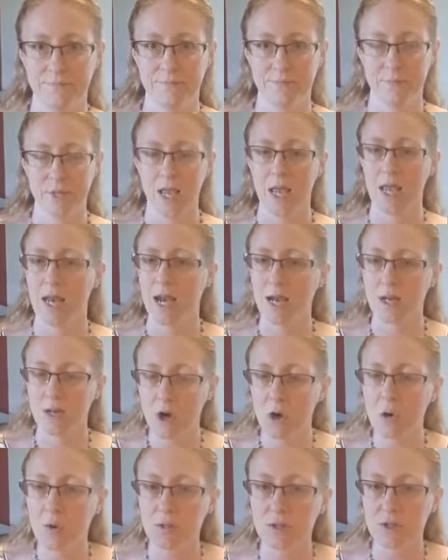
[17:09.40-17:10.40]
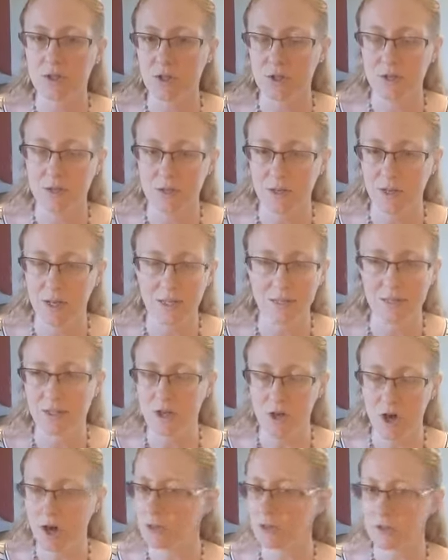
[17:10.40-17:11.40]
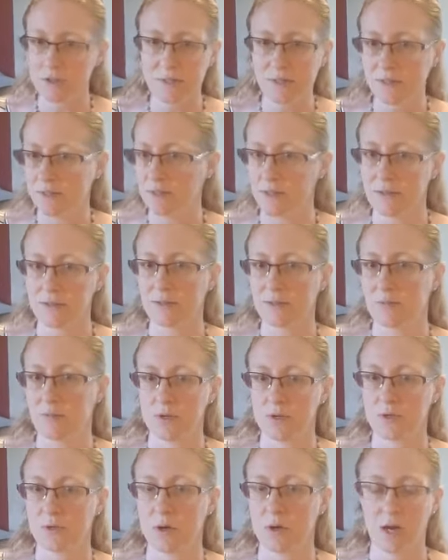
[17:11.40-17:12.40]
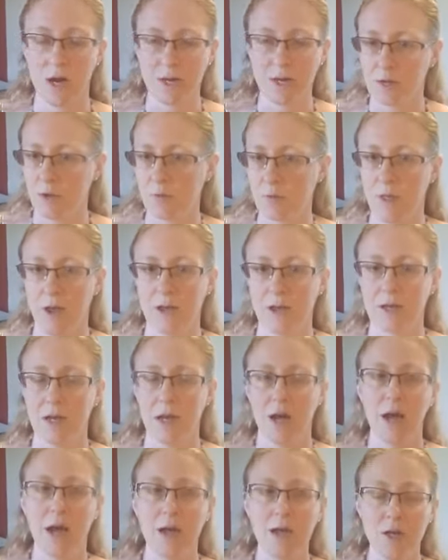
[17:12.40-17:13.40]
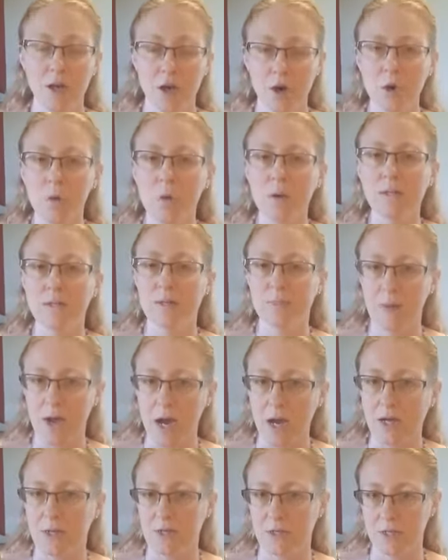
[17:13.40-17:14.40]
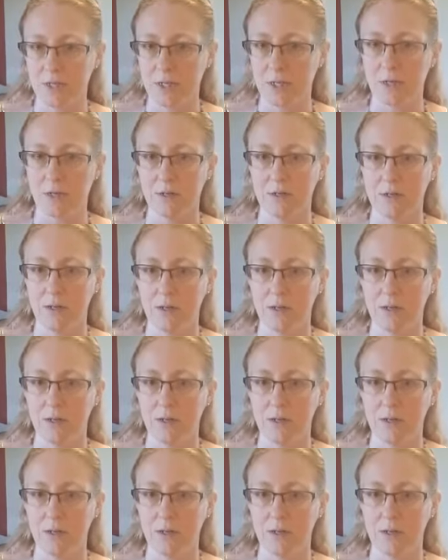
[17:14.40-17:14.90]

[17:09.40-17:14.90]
And I know it's not just the cleanse and restore. I know that. I know it's a package deal.